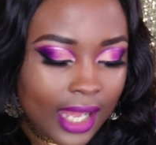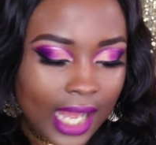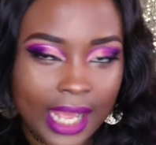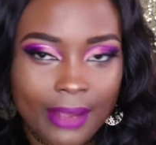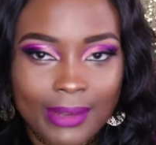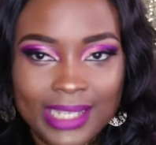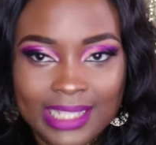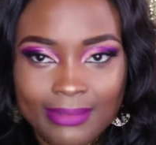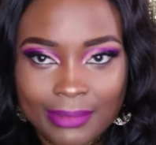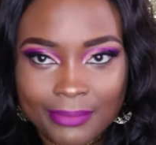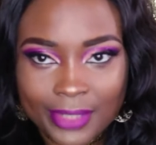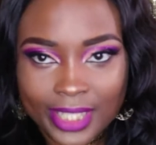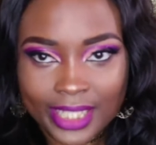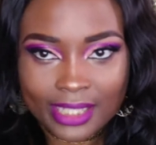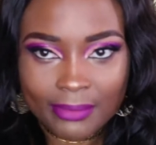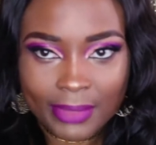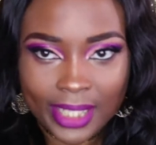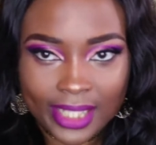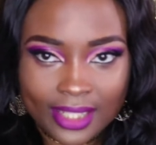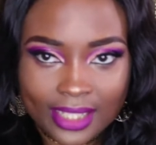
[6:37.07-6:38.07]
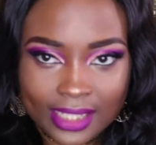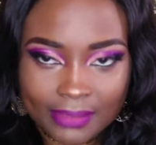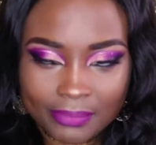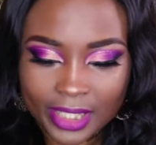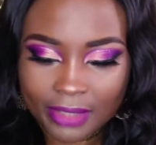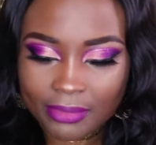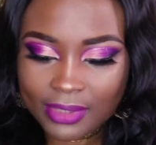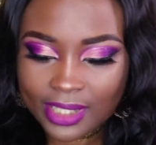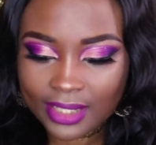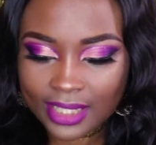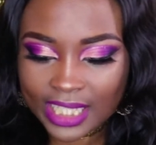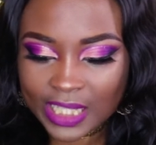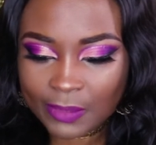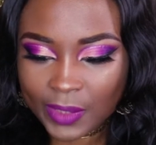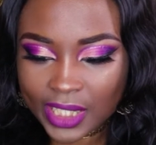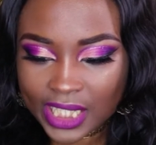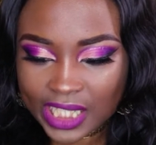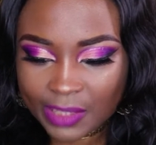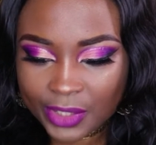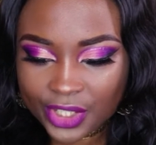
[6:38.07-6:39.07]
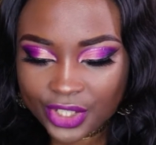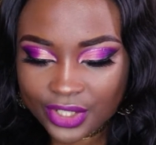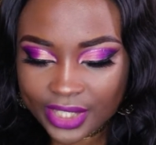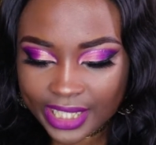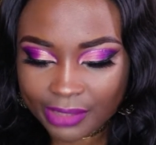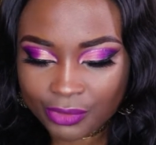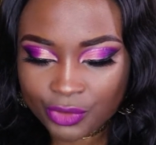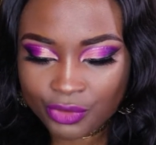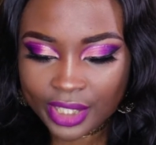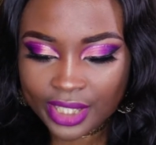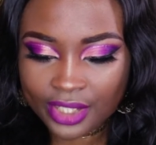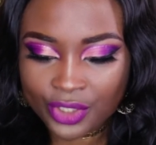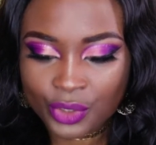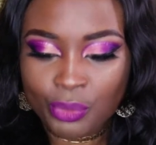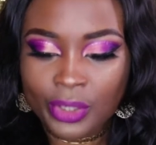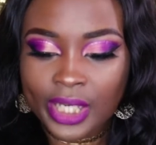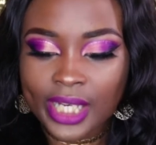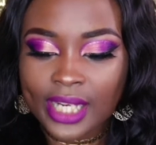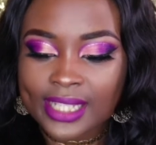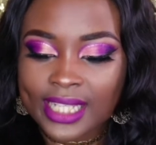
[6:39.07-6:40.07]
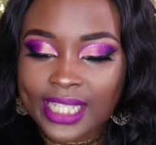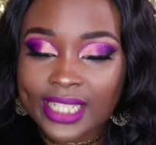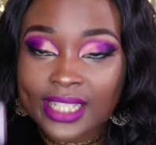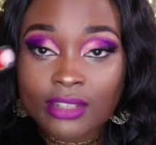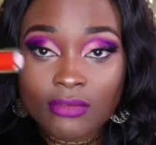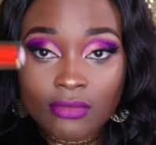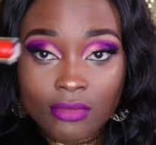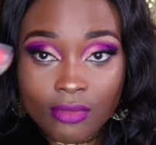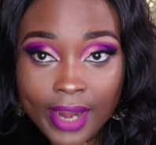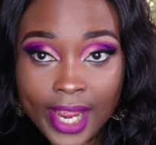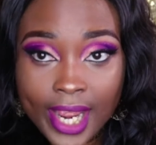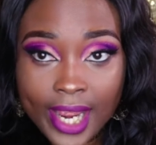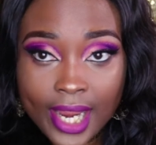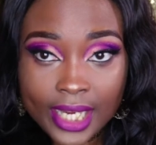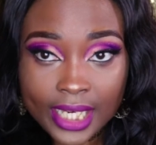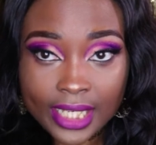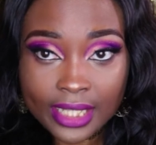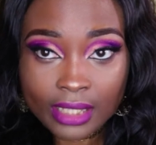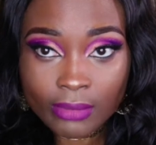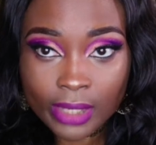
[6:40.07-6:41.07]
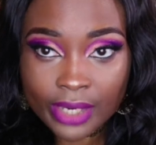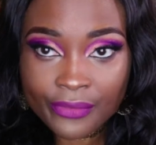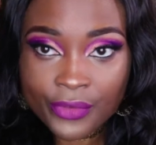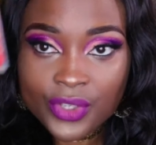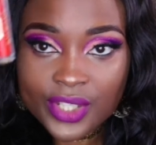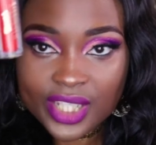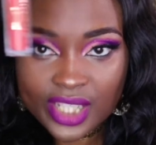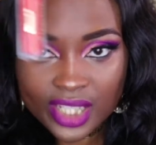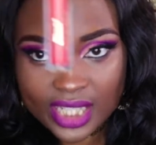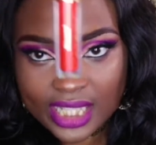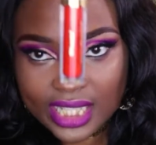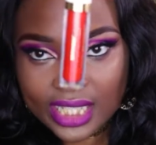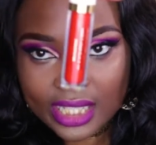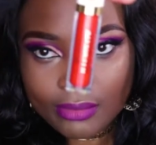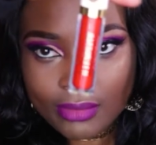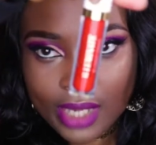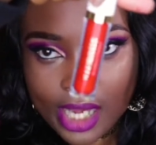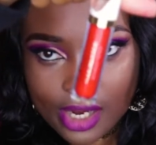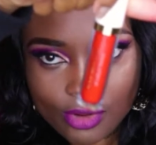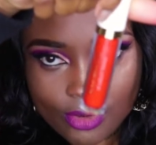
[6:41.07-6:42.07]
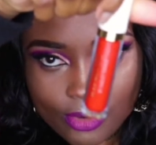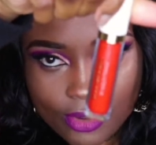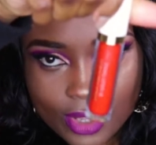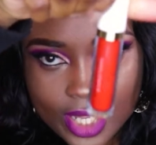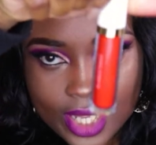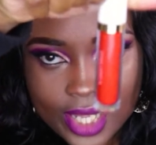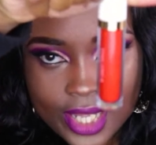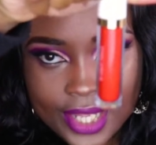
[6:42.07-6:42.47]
I wasted my money to buy this, but it wasn't expensive, but just like, it was really disappointing because like the red in the, if you see this in the bottle,